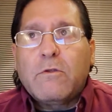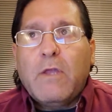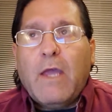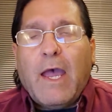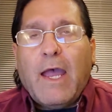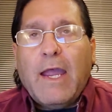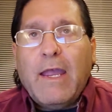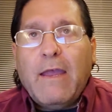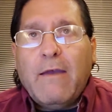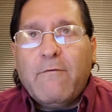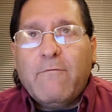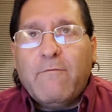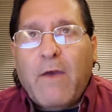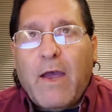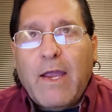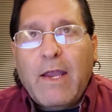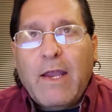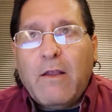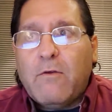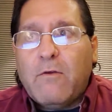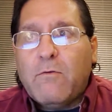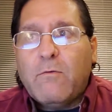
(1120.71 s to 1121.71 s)

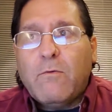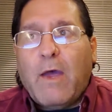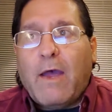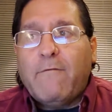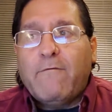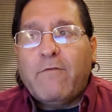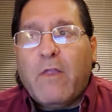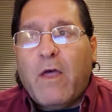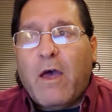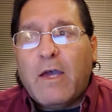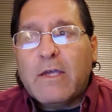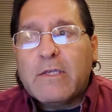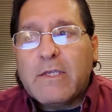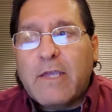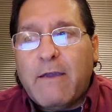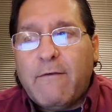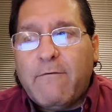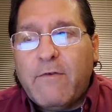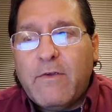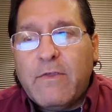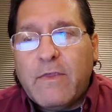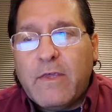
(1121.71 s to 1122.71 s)
I've lost
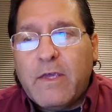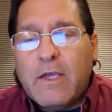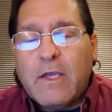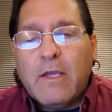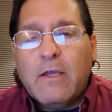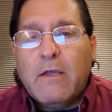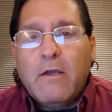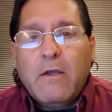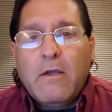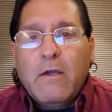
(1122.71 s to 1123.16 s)
everything